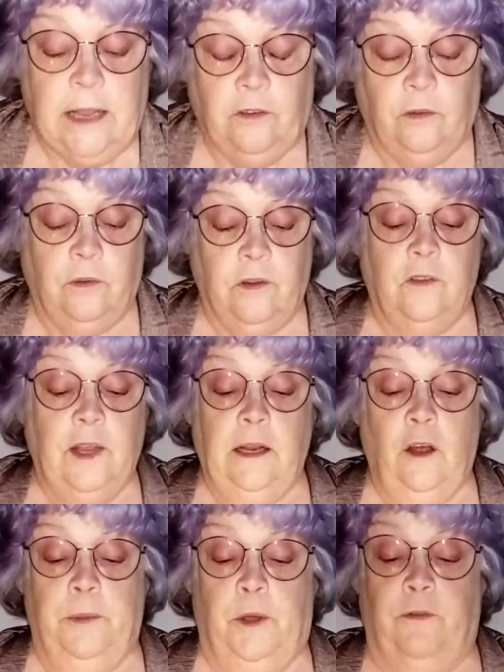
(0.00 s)
So it says,
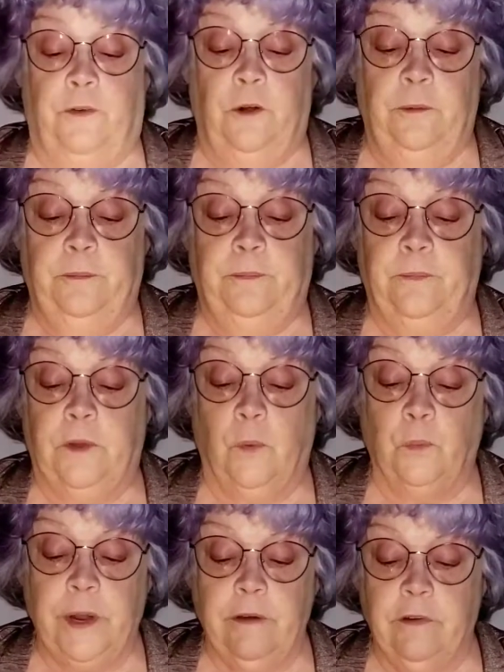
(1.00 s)
"Hello, beautiful.
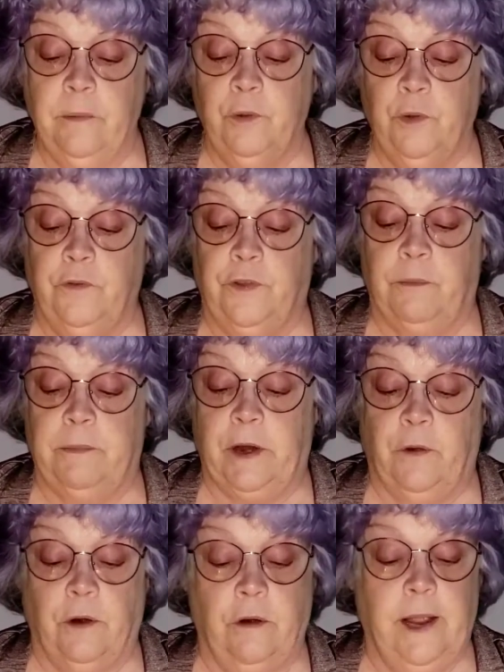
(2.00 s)
We have removed the
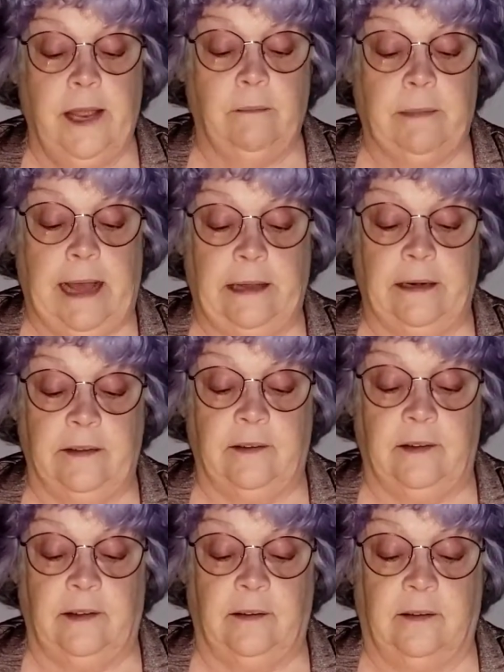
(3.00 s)
mirror and
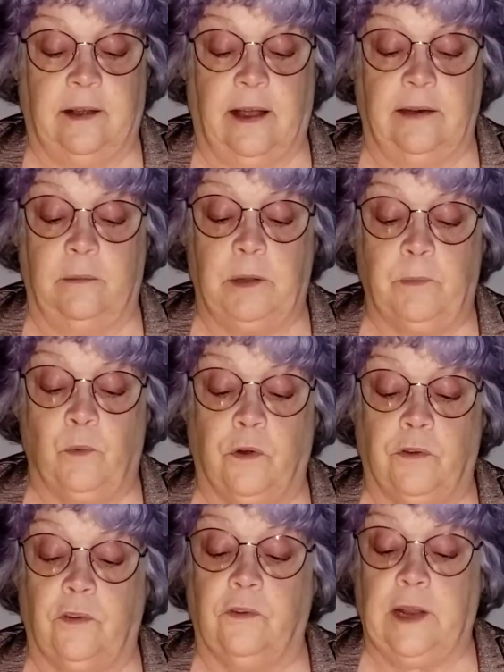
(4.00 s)
magnets inside to be
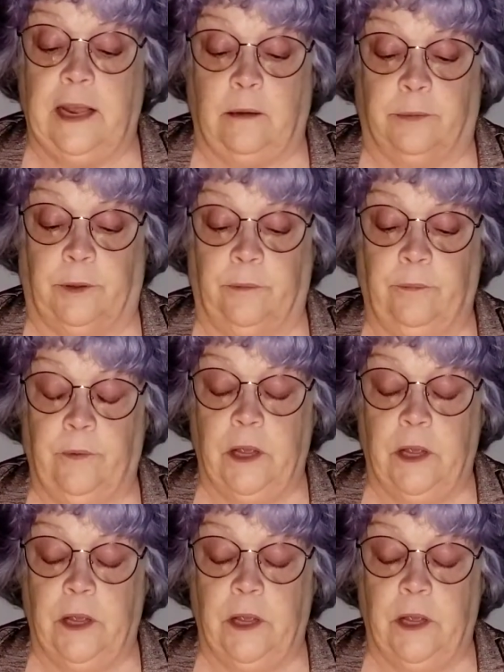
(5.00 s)
more sustainable.